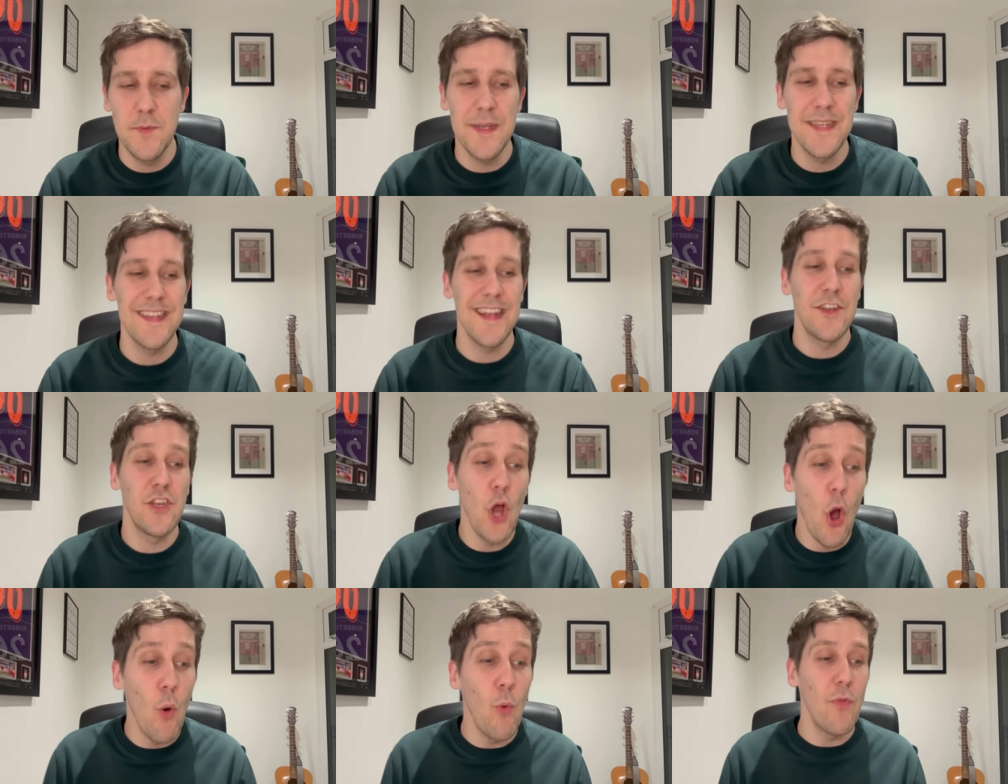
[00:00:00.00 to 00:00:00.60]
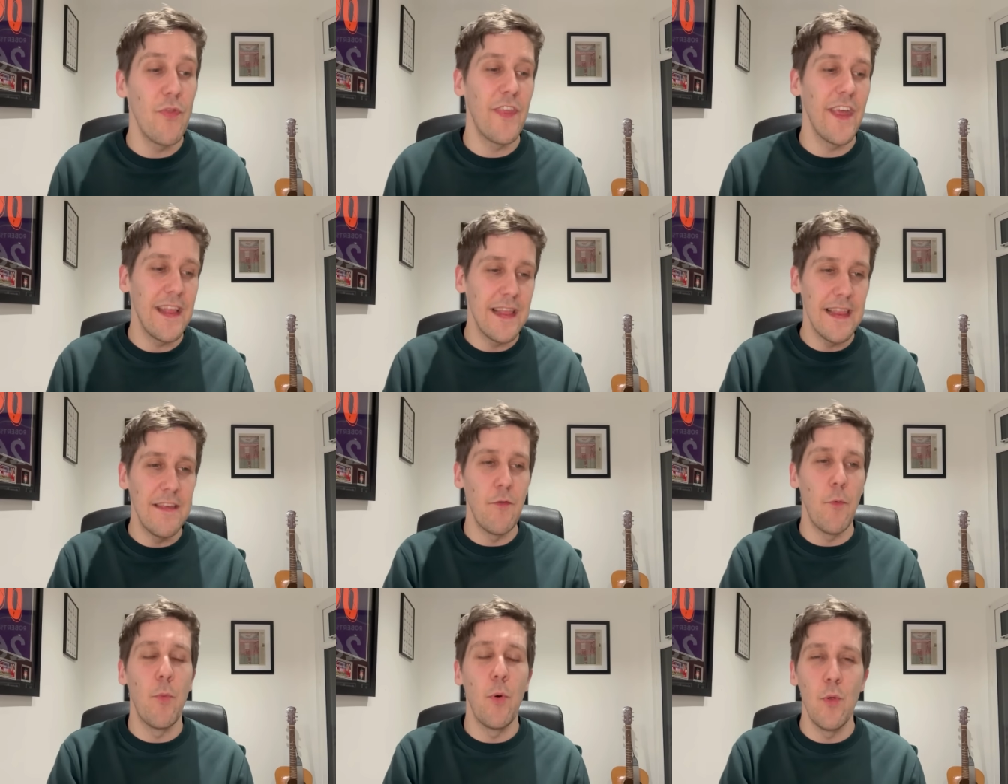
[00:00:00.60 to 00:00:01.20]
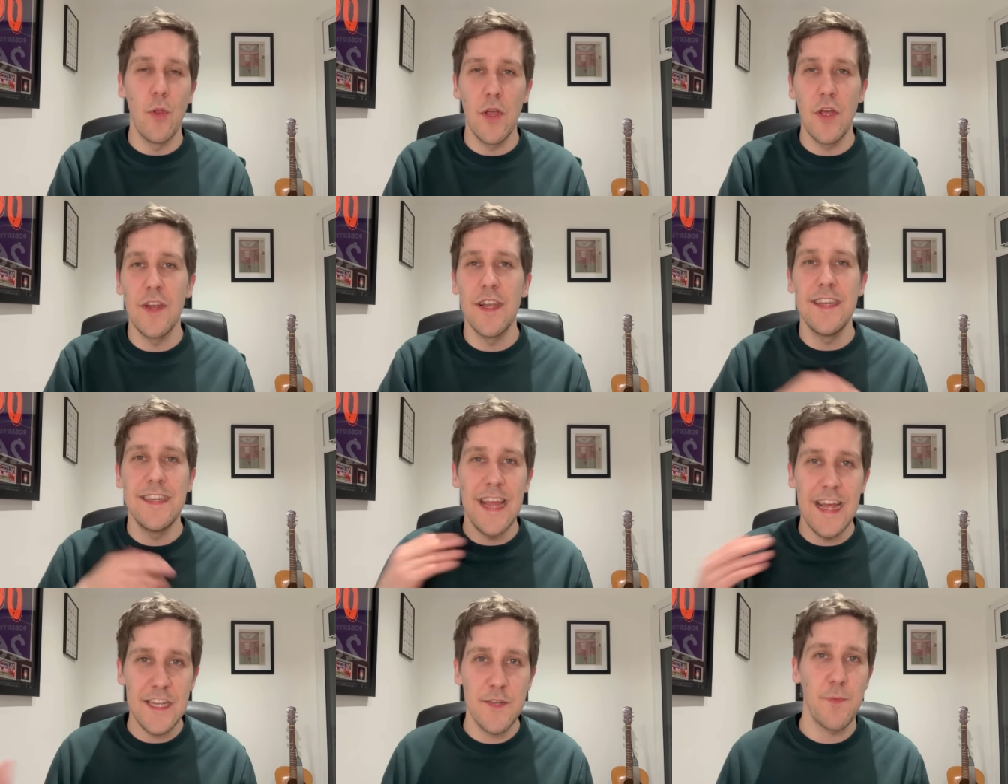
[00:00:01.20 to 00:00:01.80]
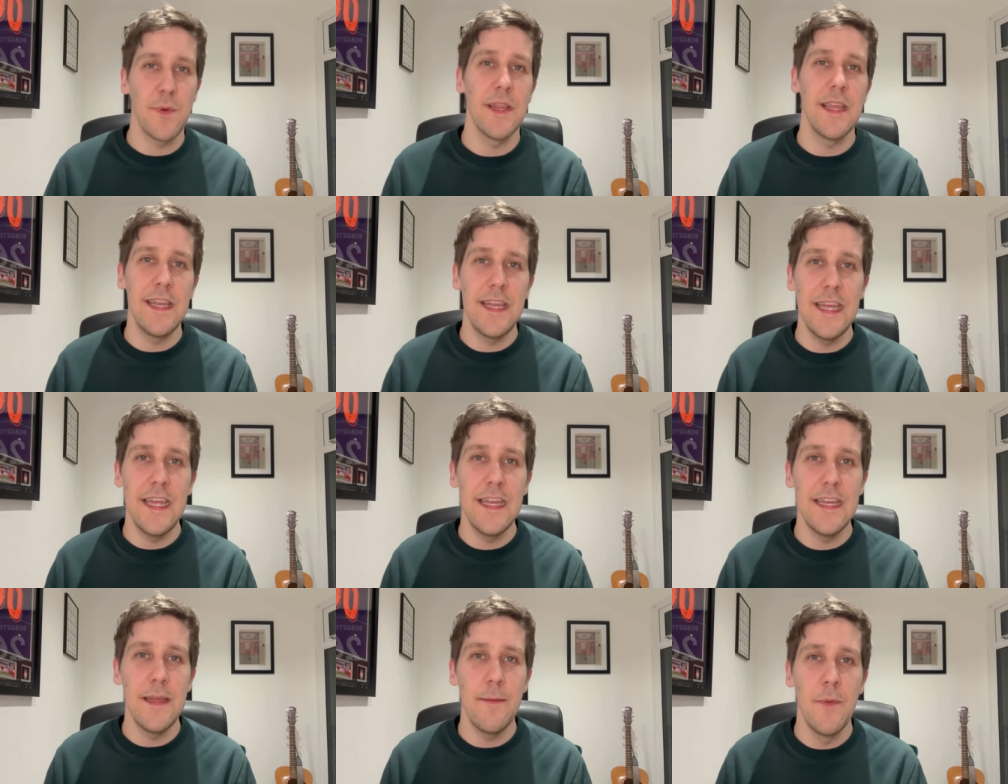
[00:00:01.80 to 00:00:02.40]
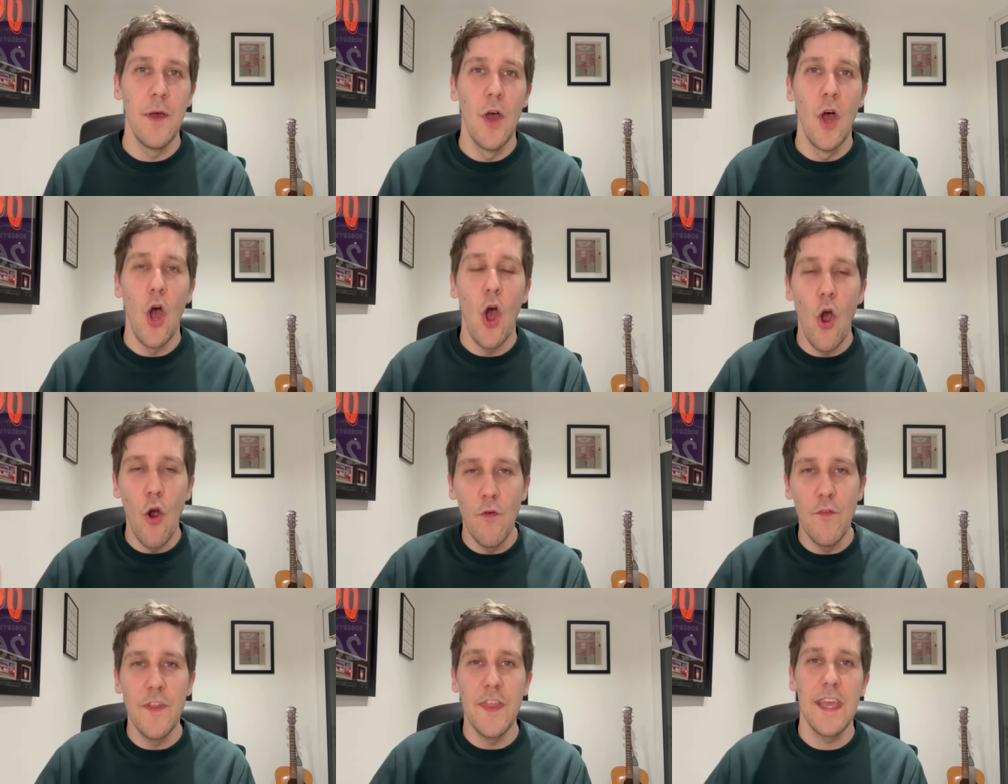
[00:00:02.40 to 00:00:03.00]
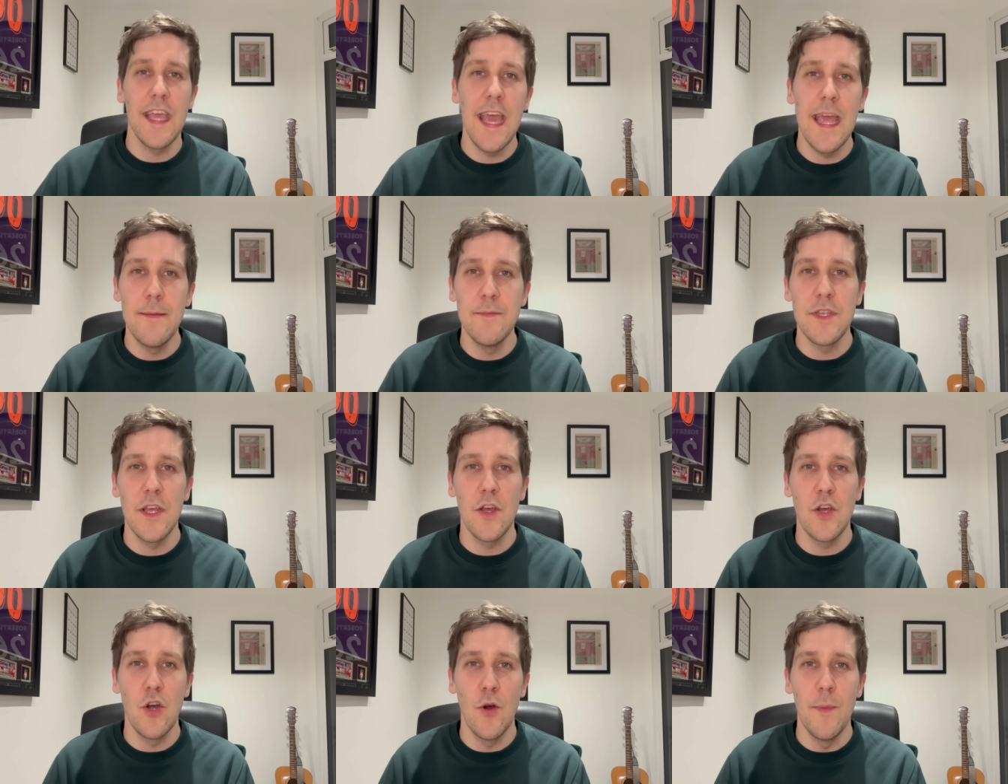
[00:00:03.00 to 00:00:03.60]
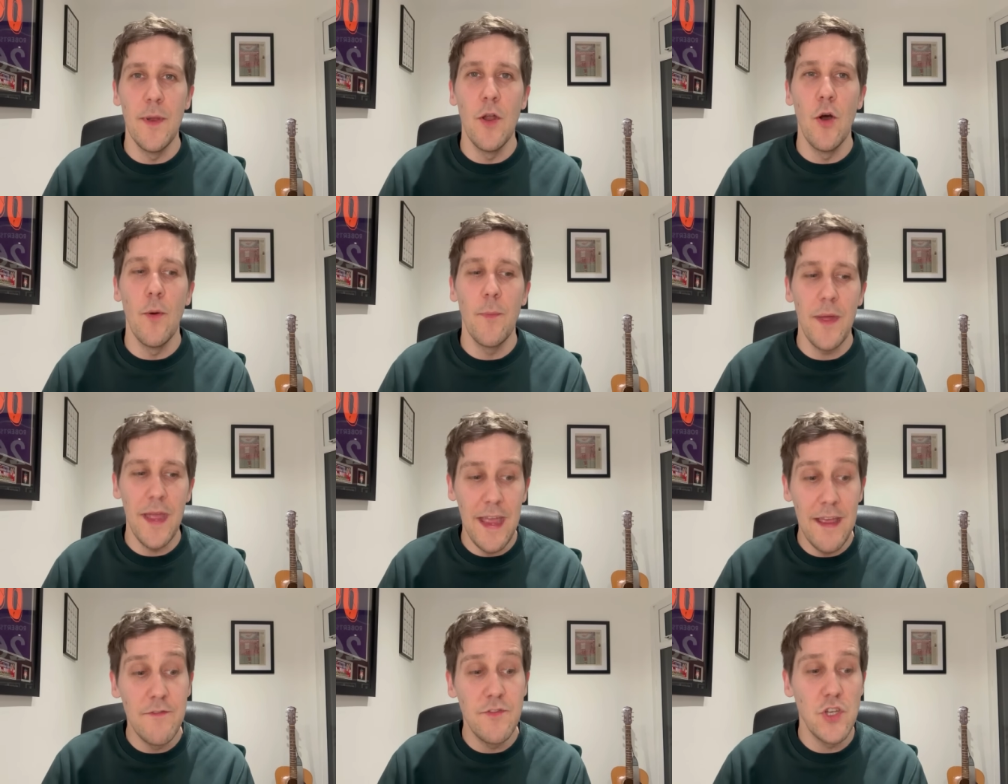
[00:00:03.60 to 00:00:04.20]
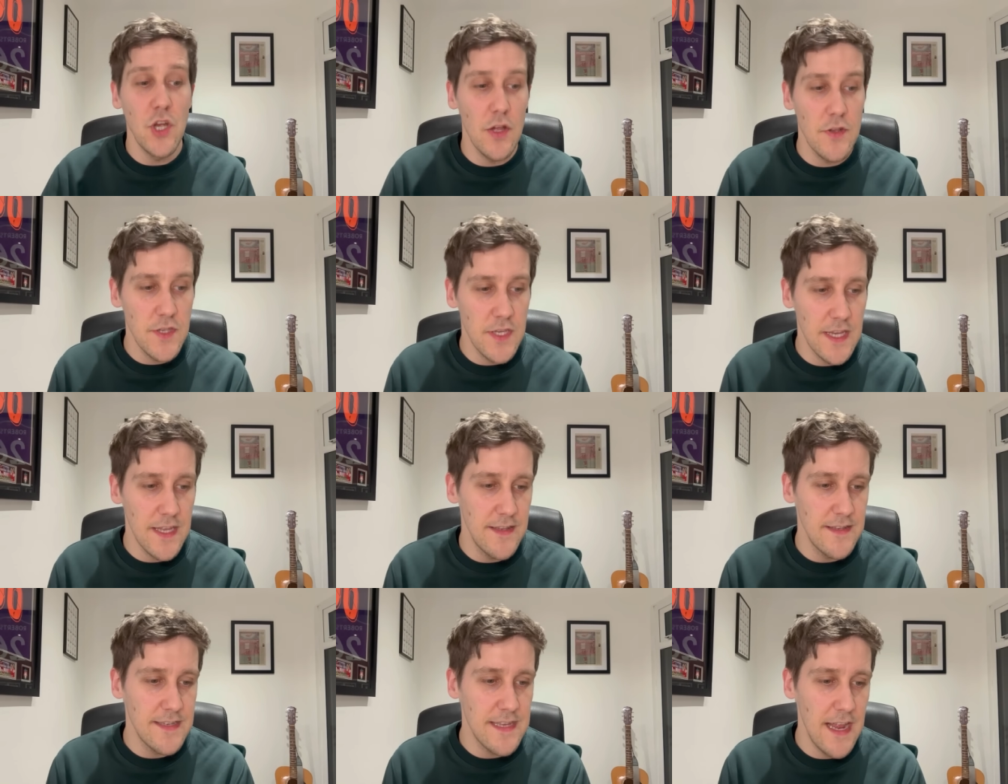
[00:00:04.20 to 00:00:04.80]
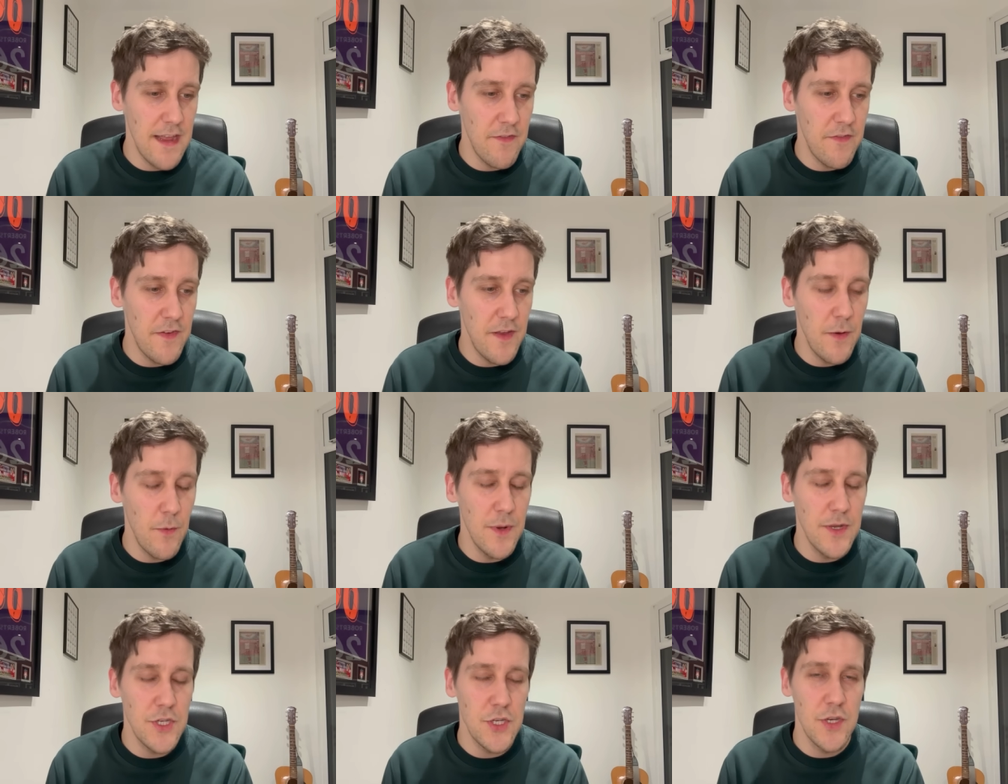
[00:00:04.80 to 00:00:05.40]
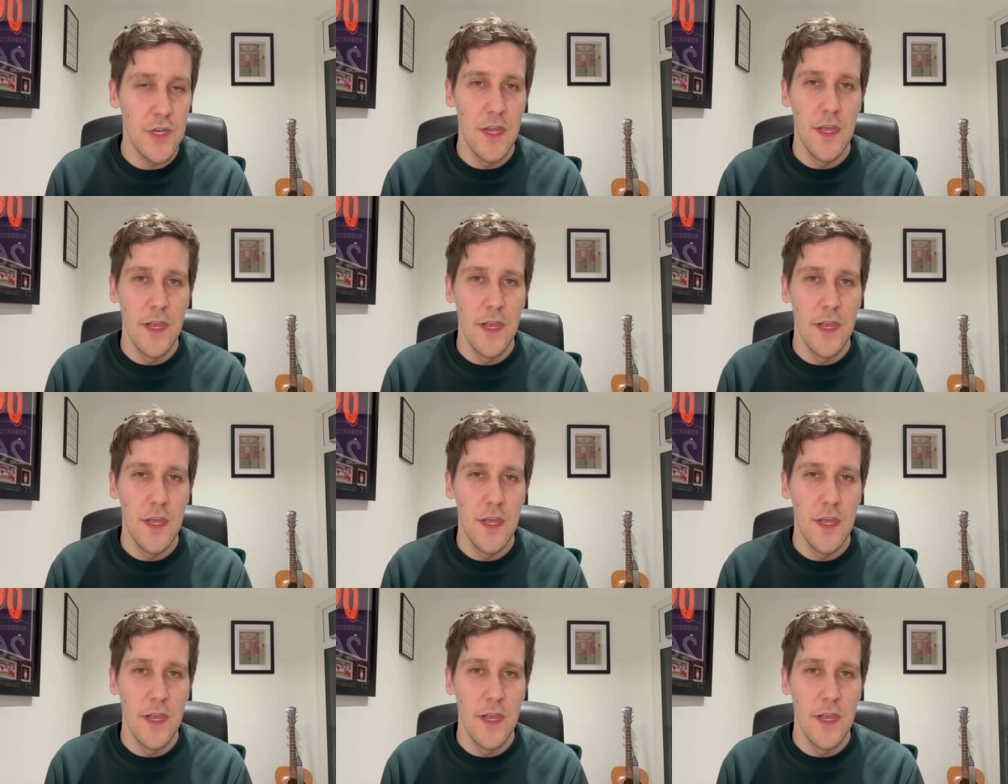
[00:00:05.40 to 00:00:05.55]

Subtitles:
because I don't think Liverpool are going to desperately need him over the games that are coming up if Jota can stay fit, which